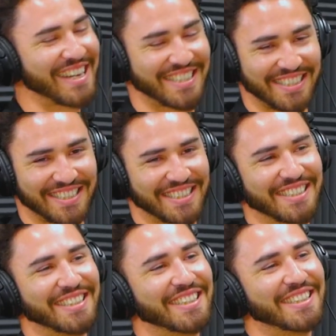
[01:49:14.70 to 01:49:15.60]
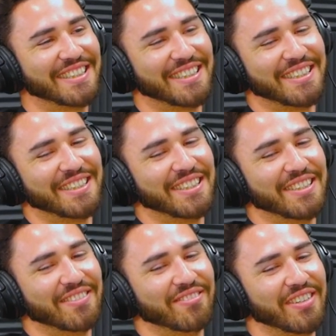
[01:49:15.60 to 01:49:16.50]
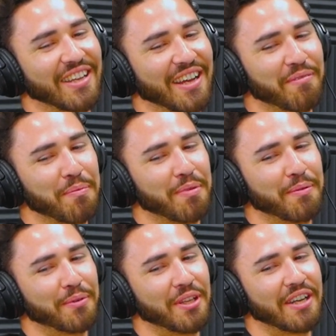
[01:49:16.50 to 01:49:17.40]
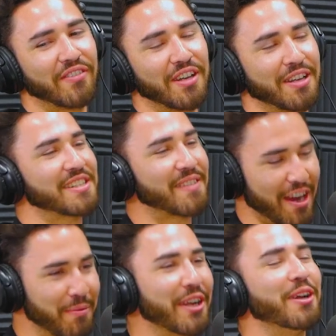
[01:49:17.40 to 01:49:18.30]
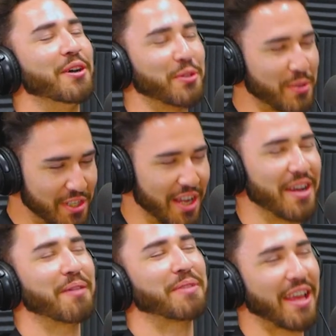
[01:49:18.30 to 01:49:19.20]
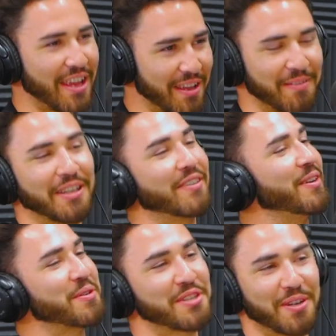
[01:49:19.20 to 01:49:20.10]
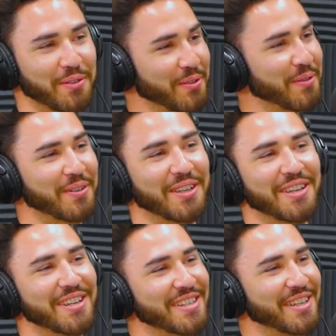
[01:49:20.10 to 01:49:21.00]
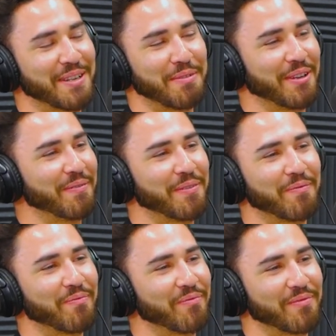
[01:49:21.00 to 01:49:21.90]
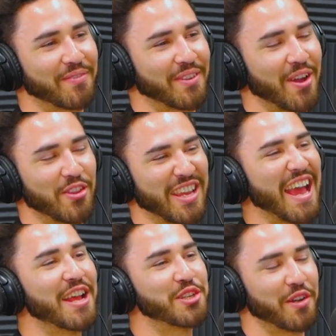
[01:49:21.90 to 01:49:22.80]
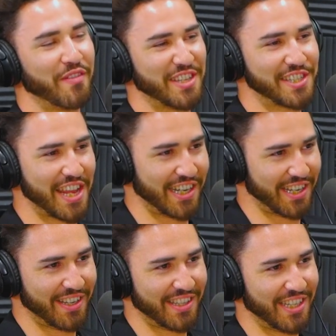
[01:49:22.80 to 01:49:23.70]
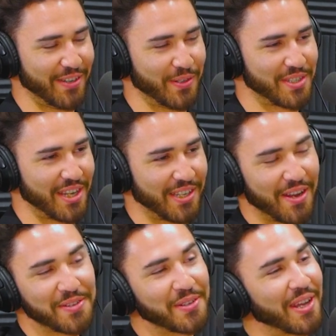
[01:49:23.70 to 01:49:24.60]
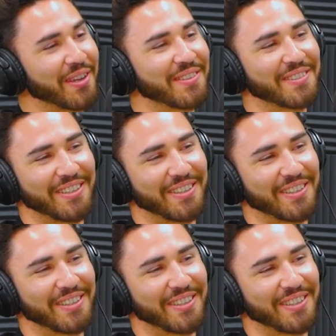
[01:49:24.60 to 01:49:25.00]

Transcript: Texas. But yeah, people, you never because everybody going through something. You never know she's going through. She could have been on the edge of insanity, and then you were just like, "No, it's okay.